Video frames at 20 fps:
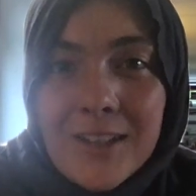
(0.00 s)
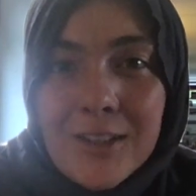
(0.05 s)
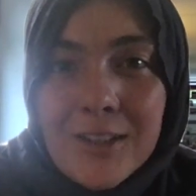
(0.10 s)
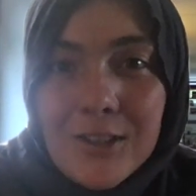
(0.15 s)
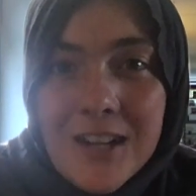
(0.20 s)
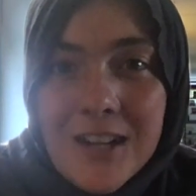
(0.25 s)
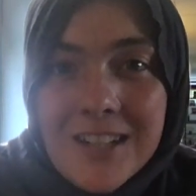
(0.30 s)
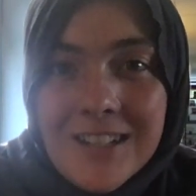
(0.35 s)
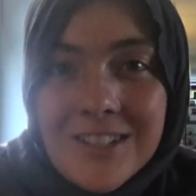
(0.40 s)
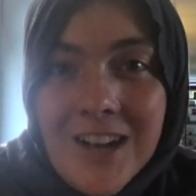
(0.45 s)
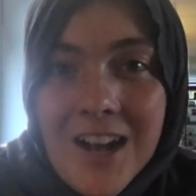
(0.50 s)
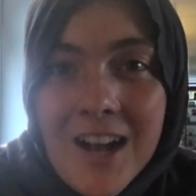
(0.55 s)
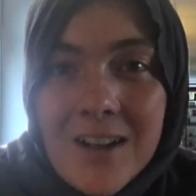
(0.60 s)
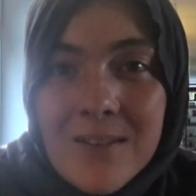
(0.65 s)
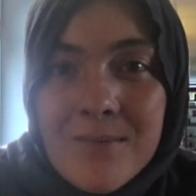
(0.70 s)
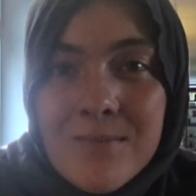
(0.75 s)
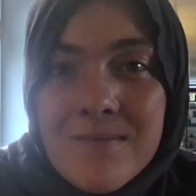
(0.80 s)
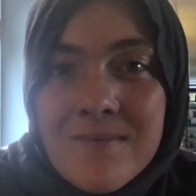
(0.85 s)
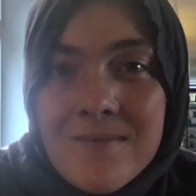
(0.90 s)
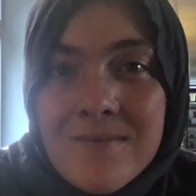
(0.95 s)
Great
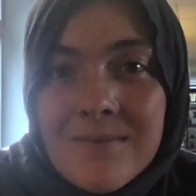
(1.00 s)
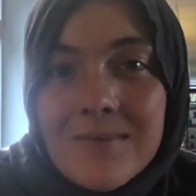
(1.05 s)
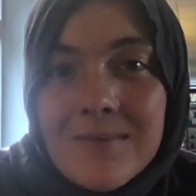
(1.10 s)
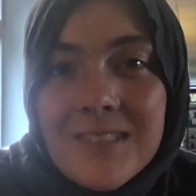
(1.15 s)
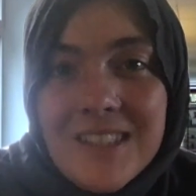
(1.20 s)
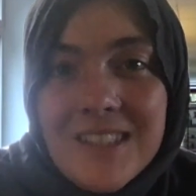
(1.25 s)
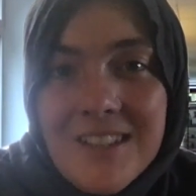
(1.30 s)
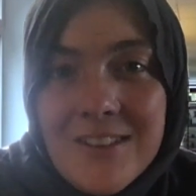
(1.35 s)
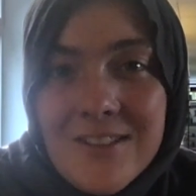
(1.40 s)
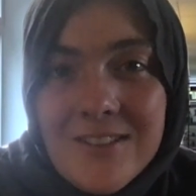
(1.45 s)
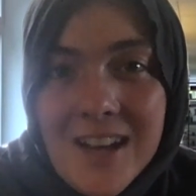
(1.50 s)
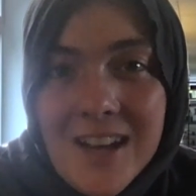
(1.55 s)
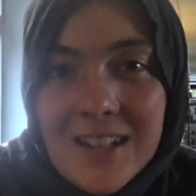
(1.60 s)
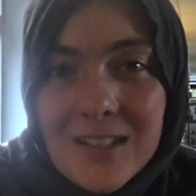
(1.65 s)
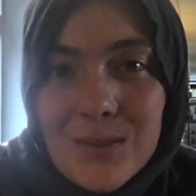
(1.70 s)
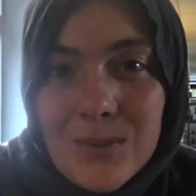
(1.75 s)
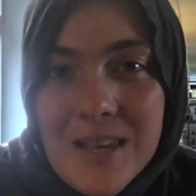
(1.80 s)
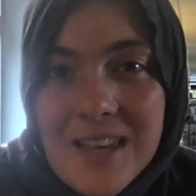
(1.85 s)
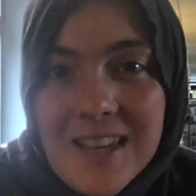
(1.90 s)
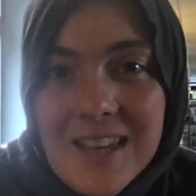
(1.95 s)
job. See you
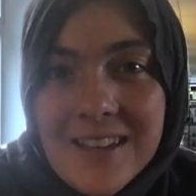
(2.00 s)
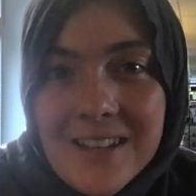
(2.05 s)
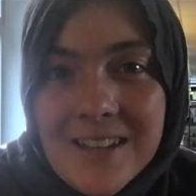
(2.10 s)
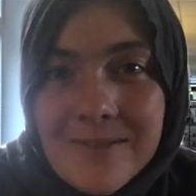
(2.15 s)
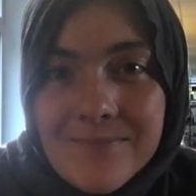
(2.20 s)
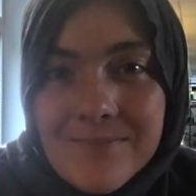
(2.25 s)
next week.